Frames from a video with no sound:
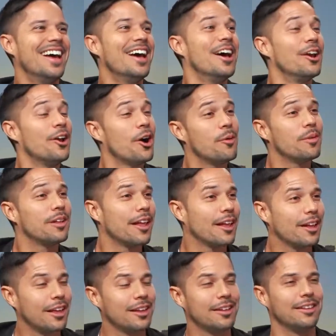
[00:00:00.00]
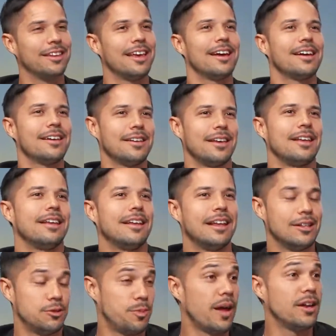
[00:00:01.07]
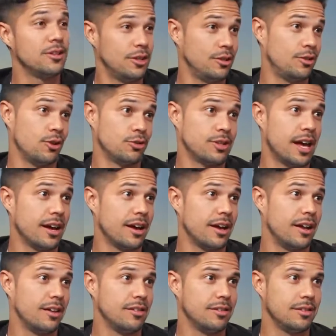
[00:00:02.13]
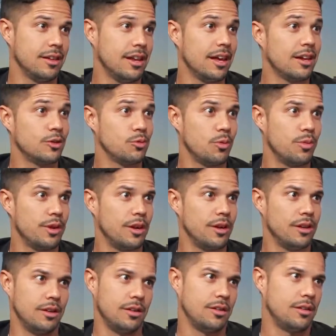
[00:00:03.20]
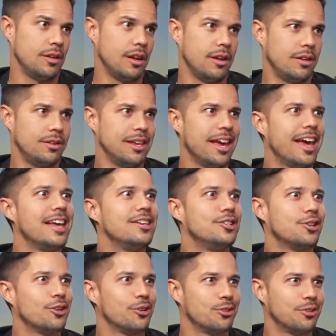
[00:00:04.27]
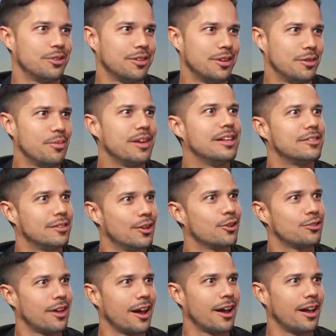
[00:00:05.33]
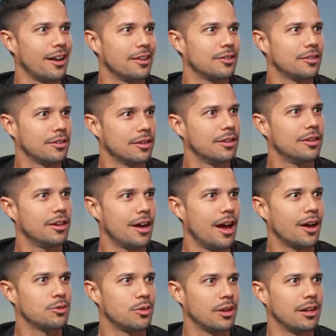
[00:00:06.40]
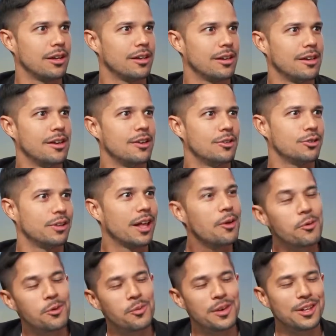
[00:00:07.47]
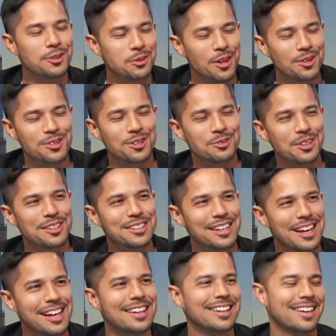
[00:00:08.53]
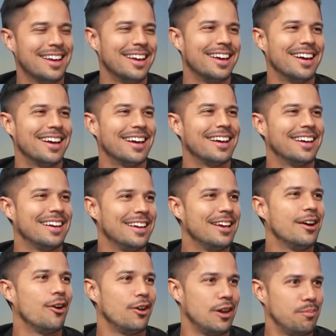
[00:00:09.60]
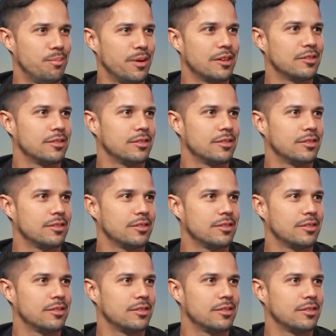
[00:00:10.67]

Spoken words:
No, but in Spanish it's Los Angeles. In English will be, the angels. It means Los Angeles, actually. So that will be 2028 Olympics.